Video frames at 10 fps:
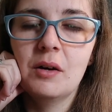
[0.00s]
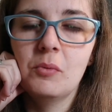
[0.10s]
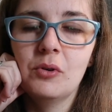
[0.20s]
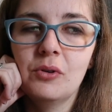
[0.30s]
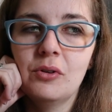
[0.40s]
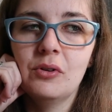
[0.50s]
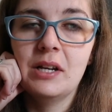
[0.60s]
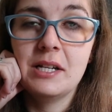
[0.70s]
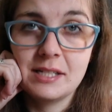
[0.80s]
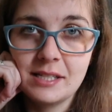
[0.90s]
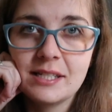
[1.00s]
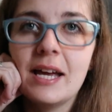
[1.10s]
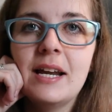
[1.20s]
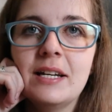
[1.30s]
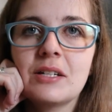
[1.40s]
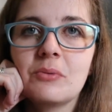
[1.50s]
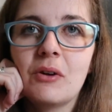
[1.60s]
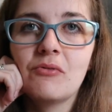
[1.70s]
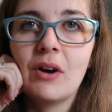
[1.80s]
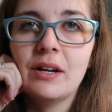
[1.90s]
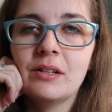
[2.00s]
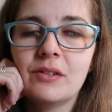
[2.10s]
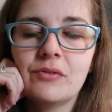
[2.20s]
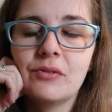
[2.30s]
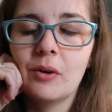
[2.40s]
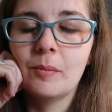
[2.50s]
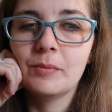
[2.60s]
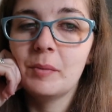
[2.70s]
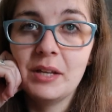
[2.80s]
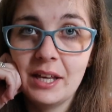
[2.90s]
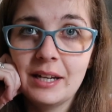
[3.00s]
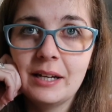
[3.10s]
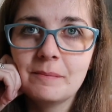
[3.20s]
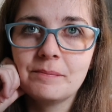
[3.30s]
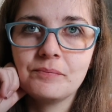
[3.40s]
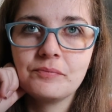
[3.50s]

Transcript: were insane as well right from the beginning.